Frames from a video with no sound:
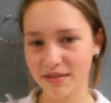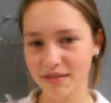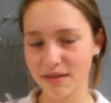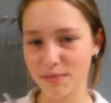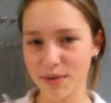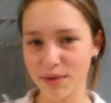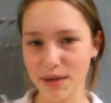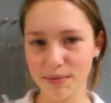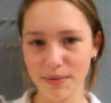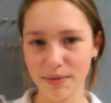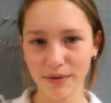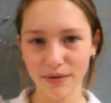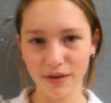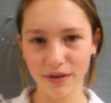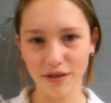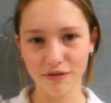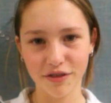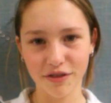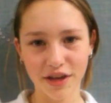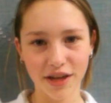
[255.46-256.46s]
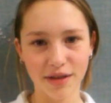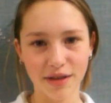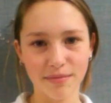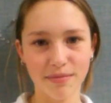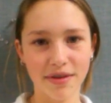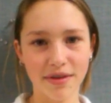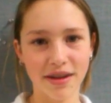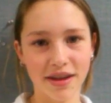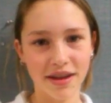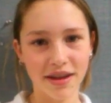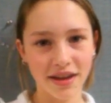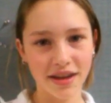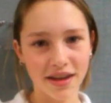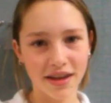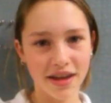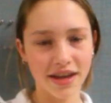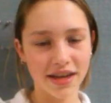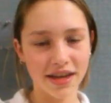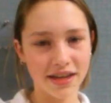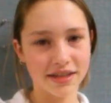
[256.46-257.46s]
the people love him.
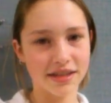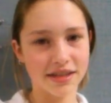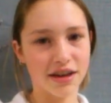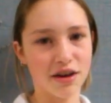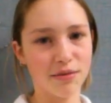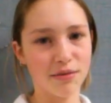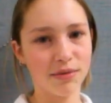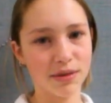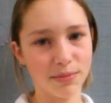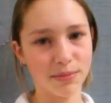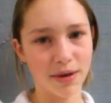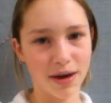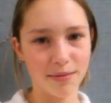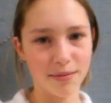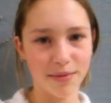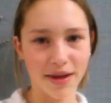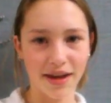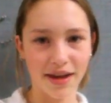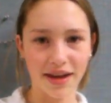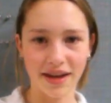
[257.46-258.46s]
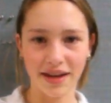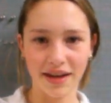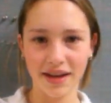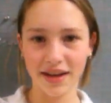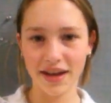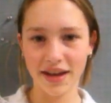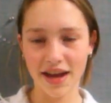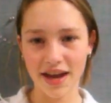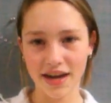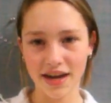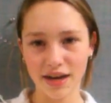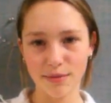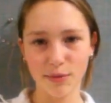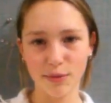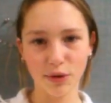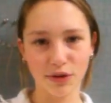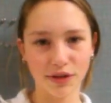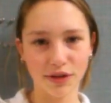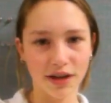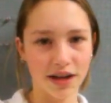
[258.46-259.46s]
He's helped Pompeii, and he
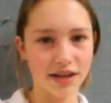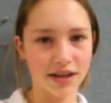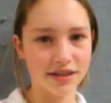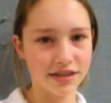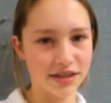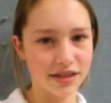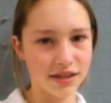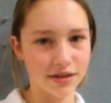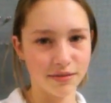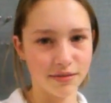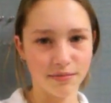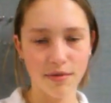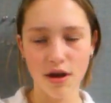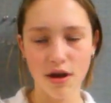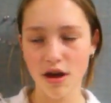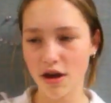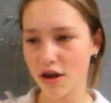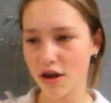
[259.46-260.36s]
built the Colosseum